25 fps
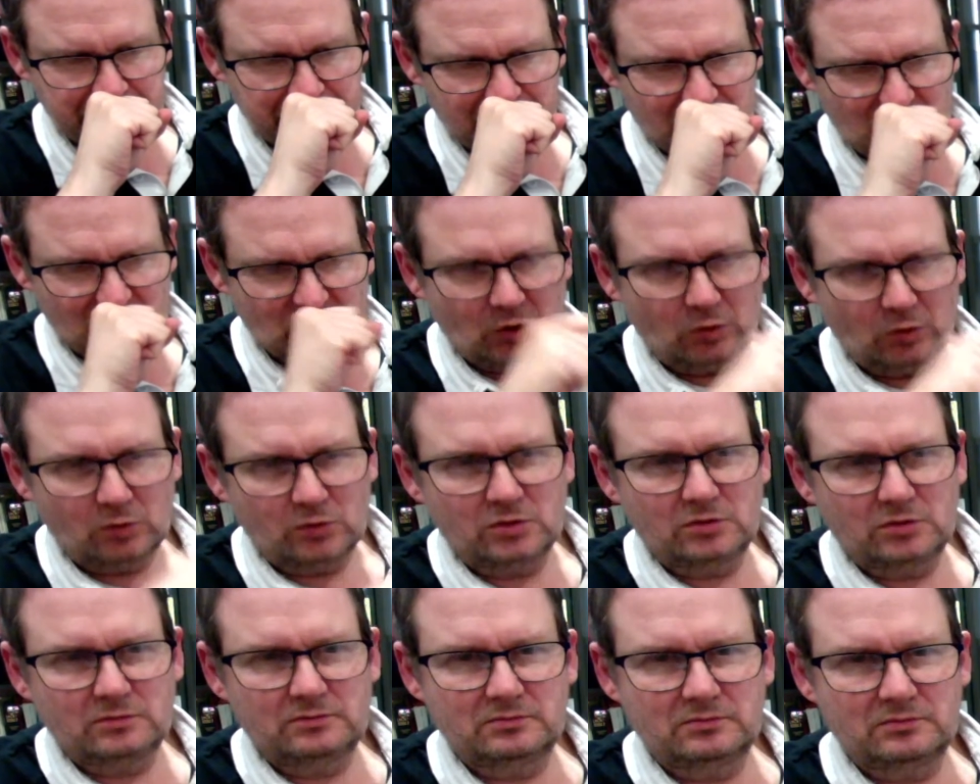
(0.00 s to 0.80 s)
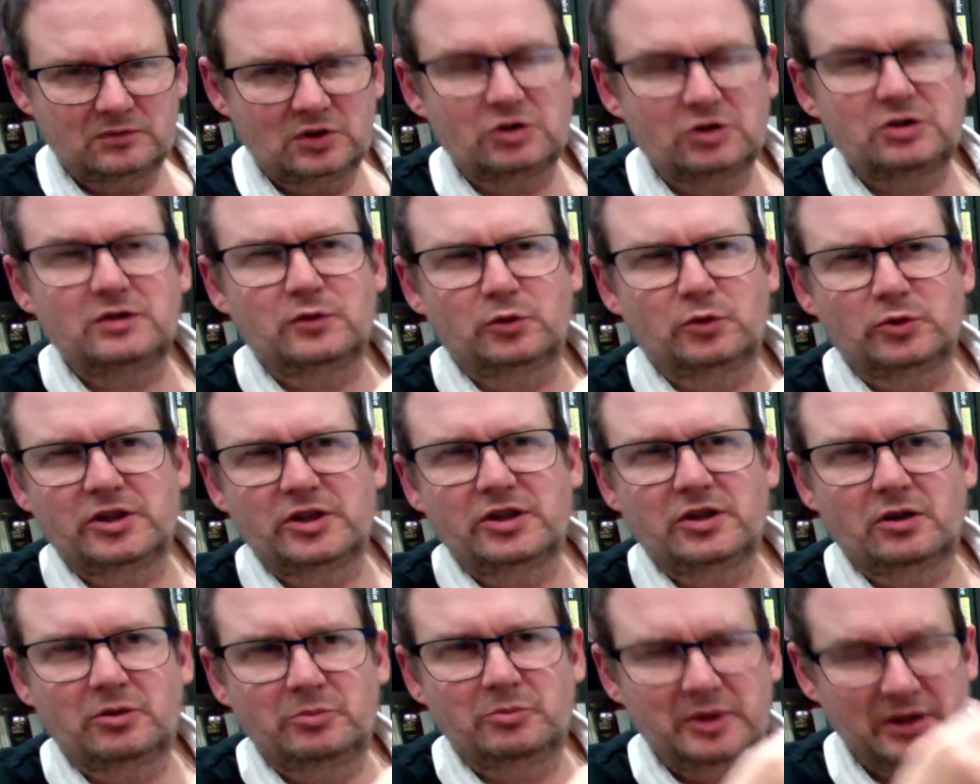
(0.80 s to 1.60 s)
Salt, because you've already
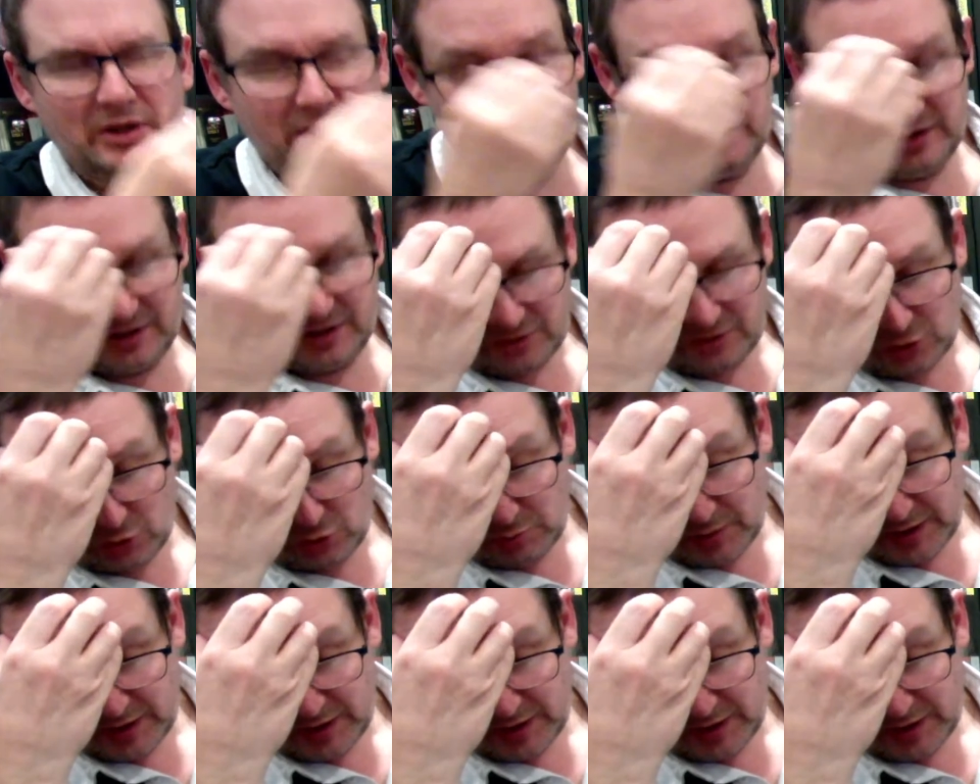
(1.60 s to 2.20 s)
got a Salt